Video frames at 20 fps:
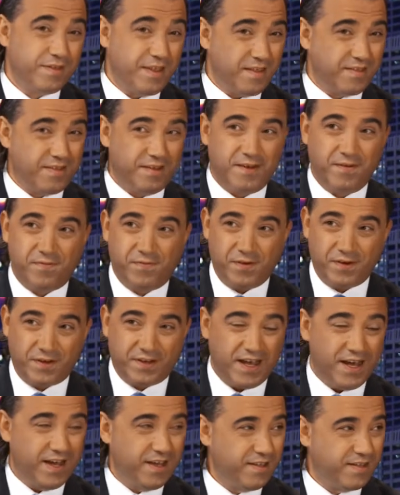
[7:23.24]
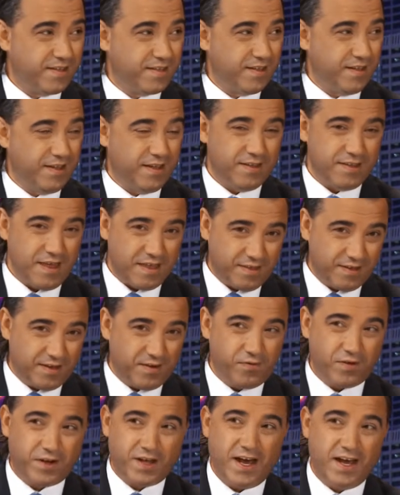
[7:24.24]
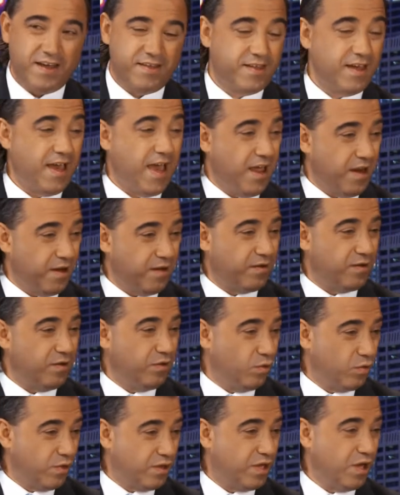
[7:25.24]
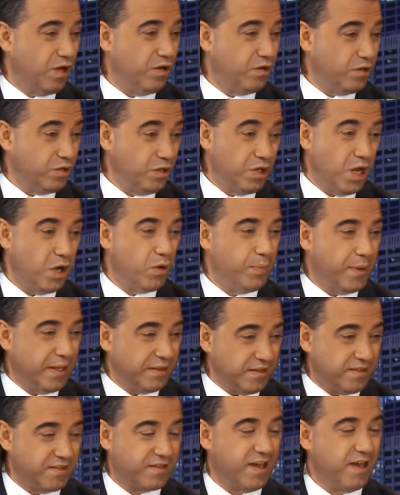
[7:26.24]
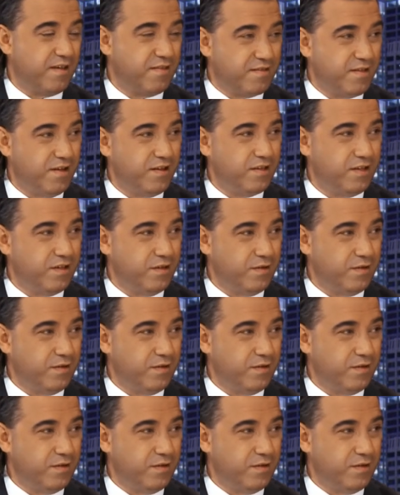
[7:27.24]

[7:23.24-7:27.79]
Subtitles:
there's a different case. That's a different case. And Nuncio, you know about this case, don't